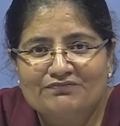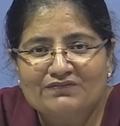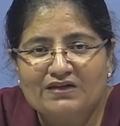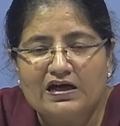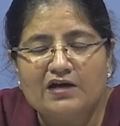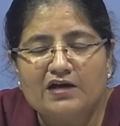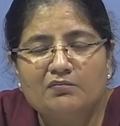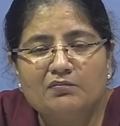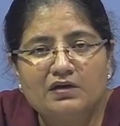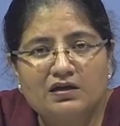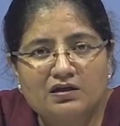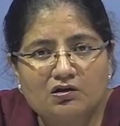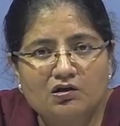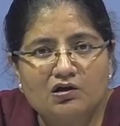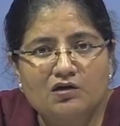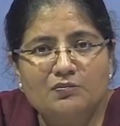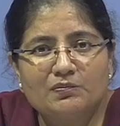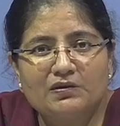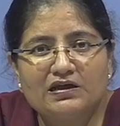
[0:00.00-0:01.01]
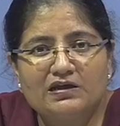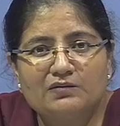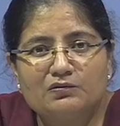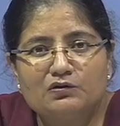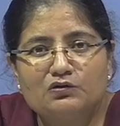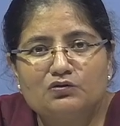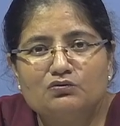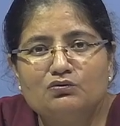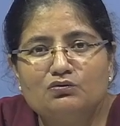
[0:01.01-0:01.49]
I may not be
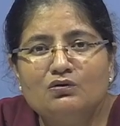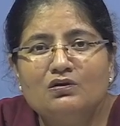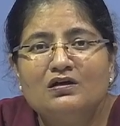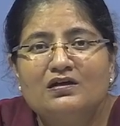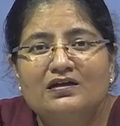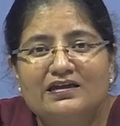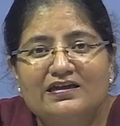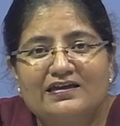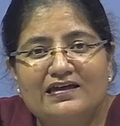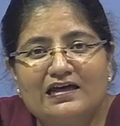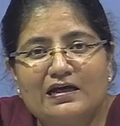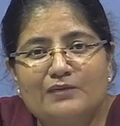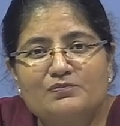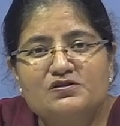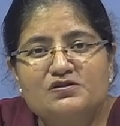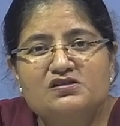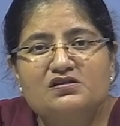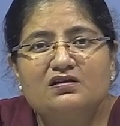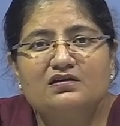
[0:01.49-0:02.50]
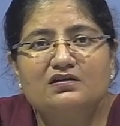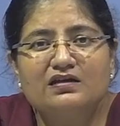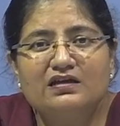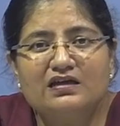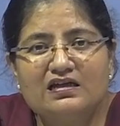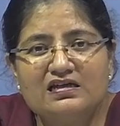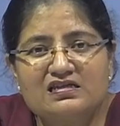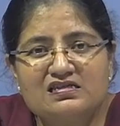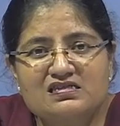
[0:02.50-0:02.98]
able to capture
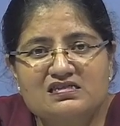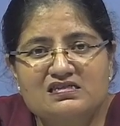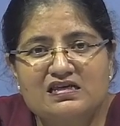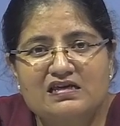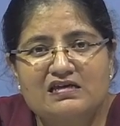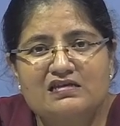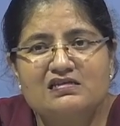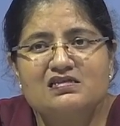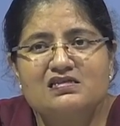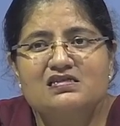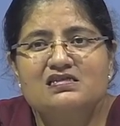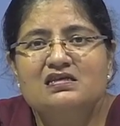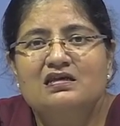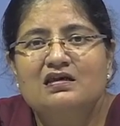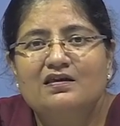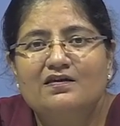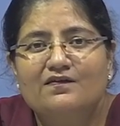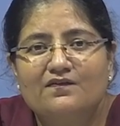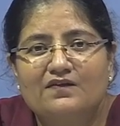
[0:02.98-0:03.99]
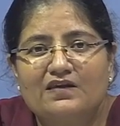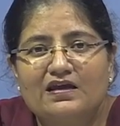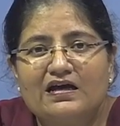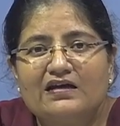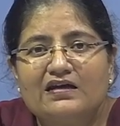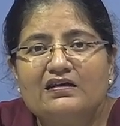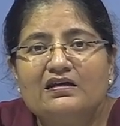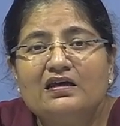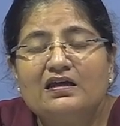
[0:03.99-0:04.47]
the essence
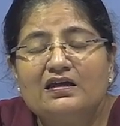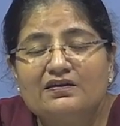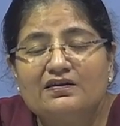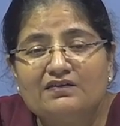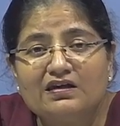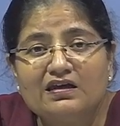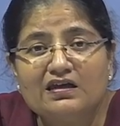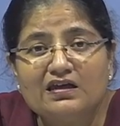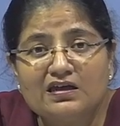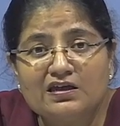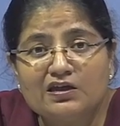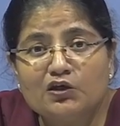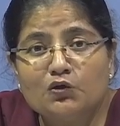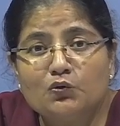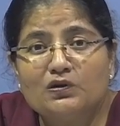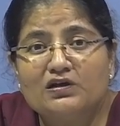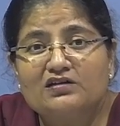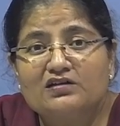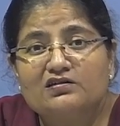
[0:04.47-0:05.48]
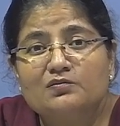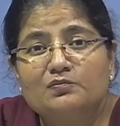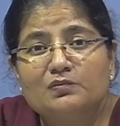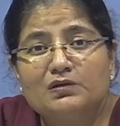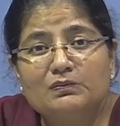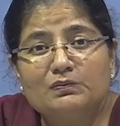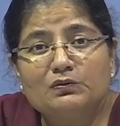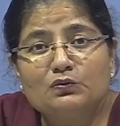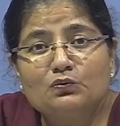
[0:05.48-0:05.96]
that the Inuit, the
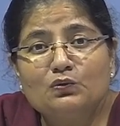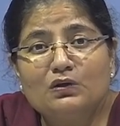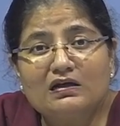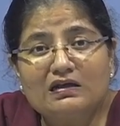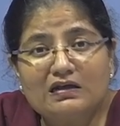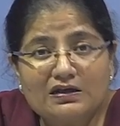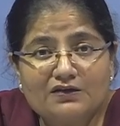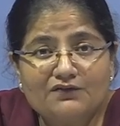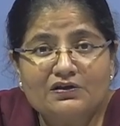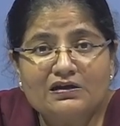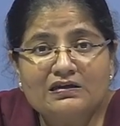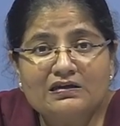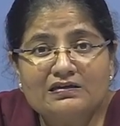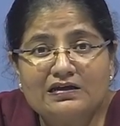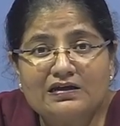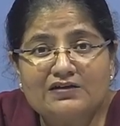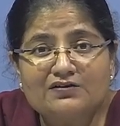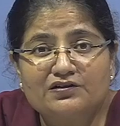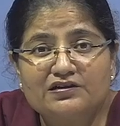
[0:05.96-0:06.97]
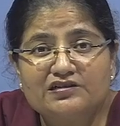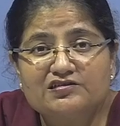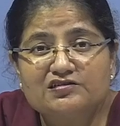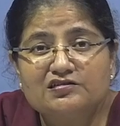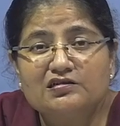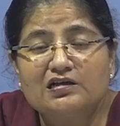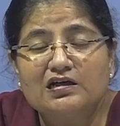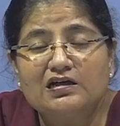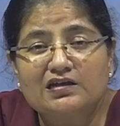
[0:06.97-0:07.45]
people who are living in that
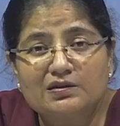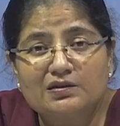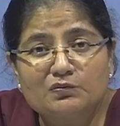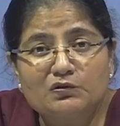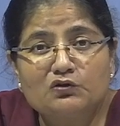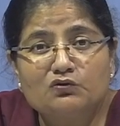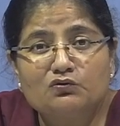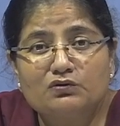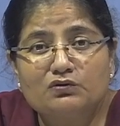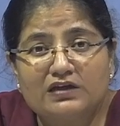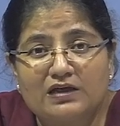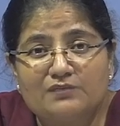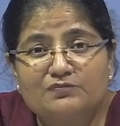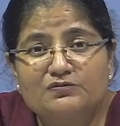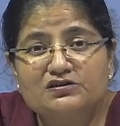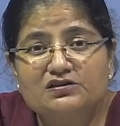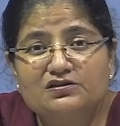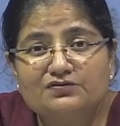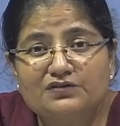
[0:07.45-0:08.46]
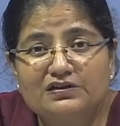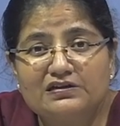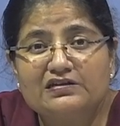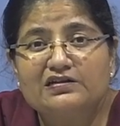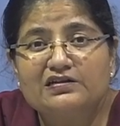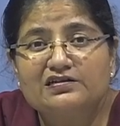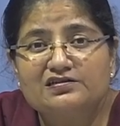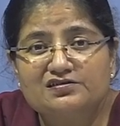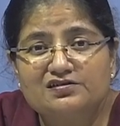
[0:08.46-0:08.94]
region, are able to capture when
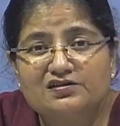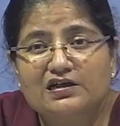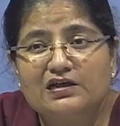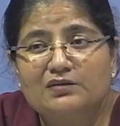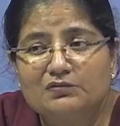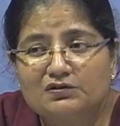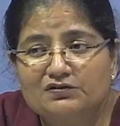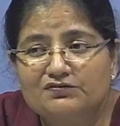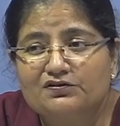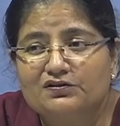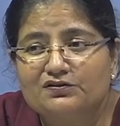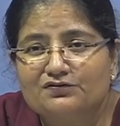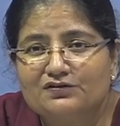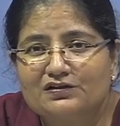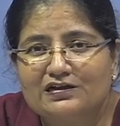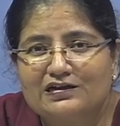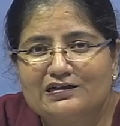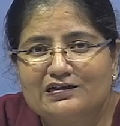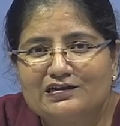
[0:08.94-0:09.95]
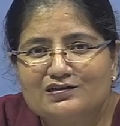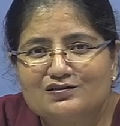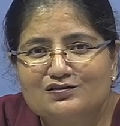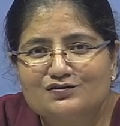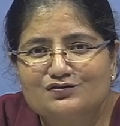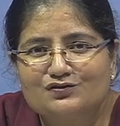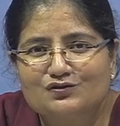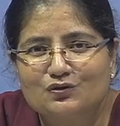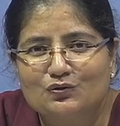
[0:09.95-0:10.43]
they describe different varieties
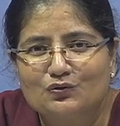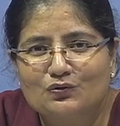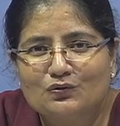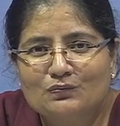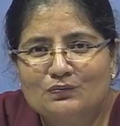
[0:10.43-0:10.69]
of snow.